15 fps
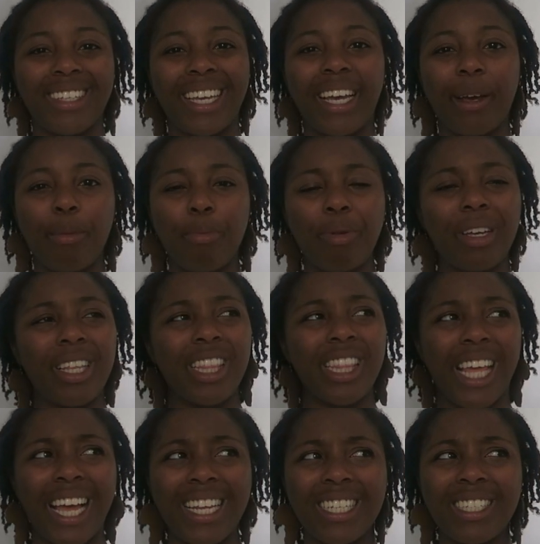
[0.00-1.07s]
Yeah, but
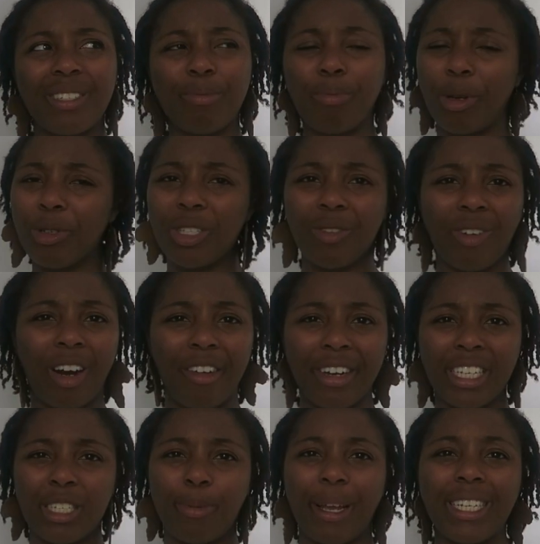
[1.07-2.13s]
that's most of our
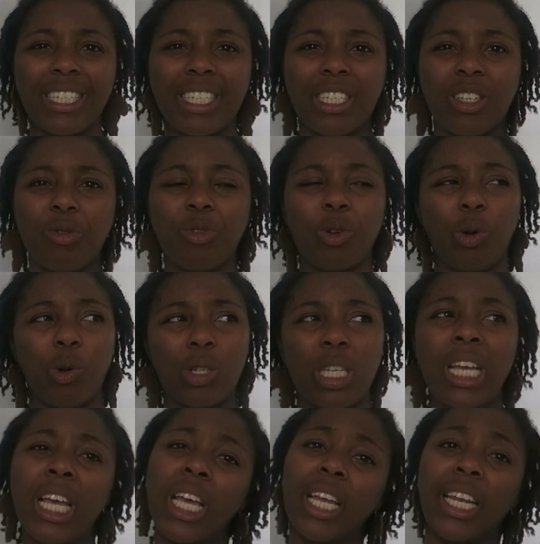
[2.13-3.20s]
expenses. Of course,
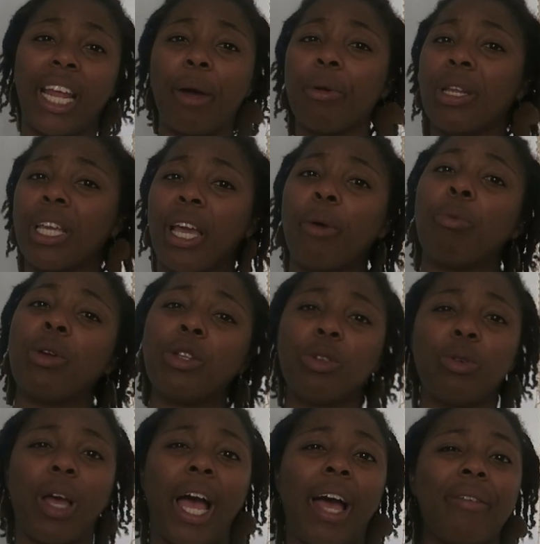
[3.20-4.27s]
now and again we
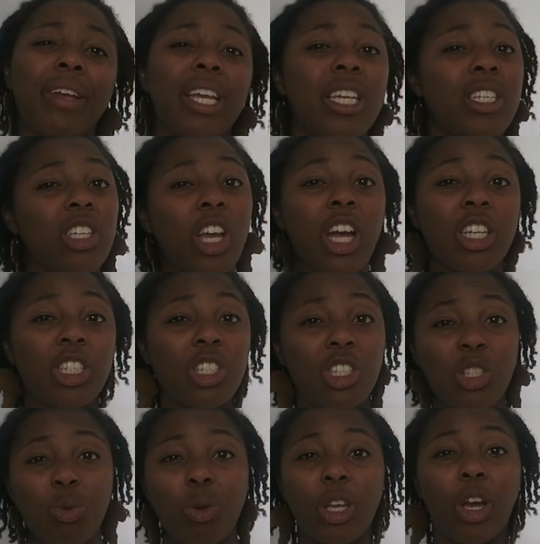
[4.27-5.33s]
do have excursions
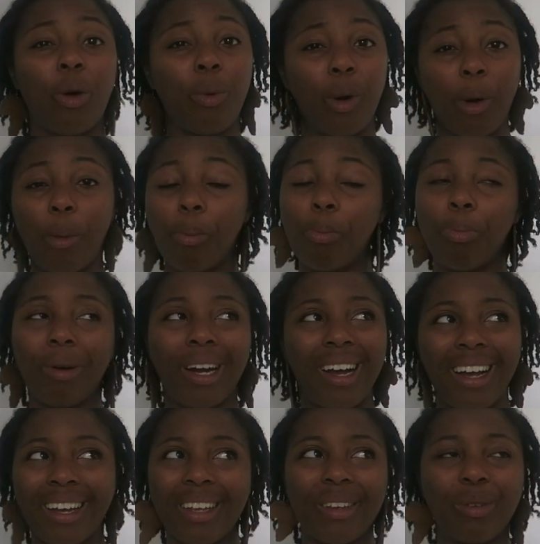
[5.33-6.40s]
that we go on,
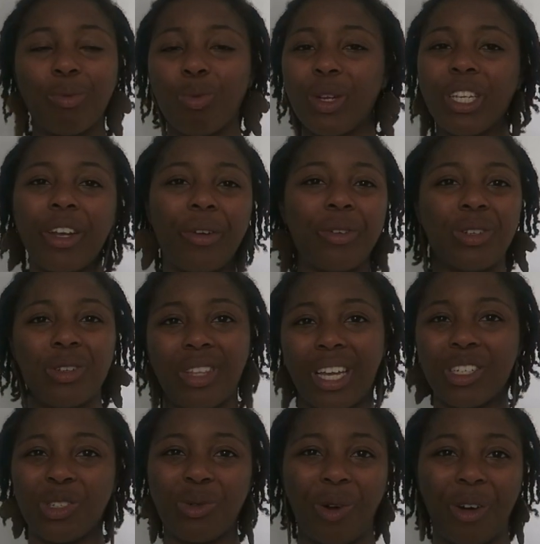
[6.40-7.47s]
but we don't do
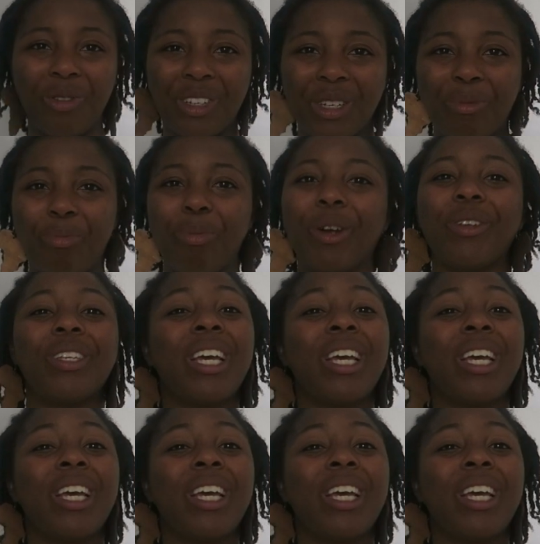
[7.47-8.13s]
that too often.